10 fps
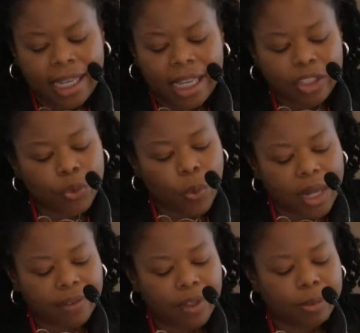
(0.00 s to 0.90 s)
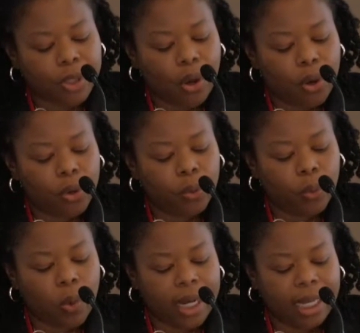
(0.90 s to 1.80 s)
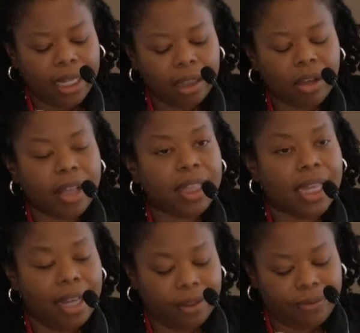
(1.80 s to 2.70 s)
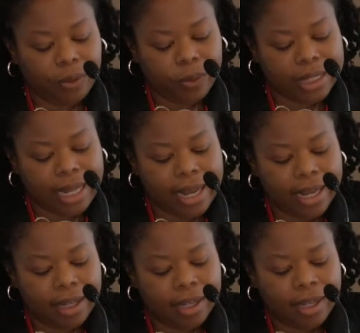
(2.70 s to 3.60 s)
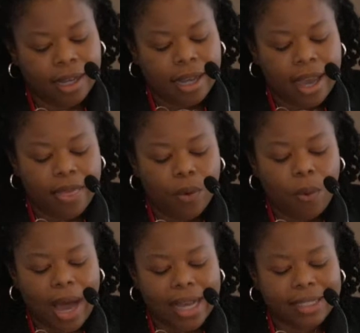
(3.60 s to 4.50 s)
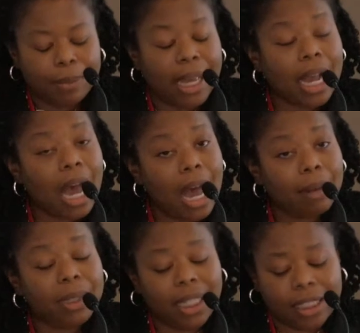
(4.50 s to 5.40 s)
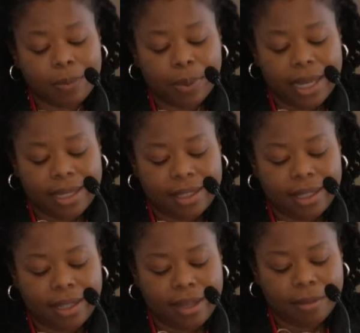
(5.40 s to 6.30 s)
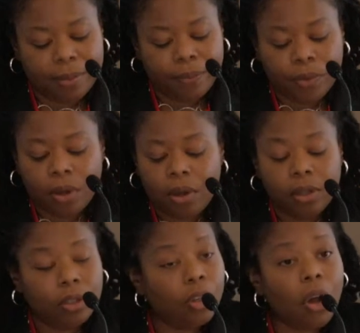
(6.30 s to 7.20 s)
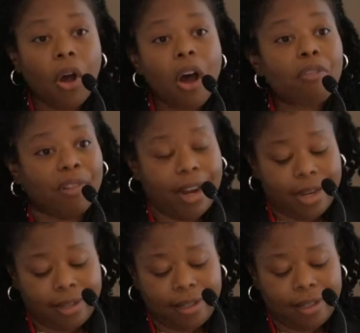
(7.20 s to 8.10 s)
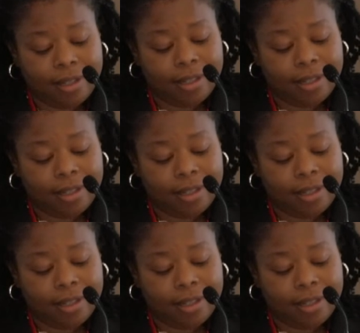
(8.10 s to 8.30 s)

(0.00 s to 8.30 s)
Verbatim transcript: Each one of them told what he thought the elephant was like, and the wise man calmly explained to them, you're all right.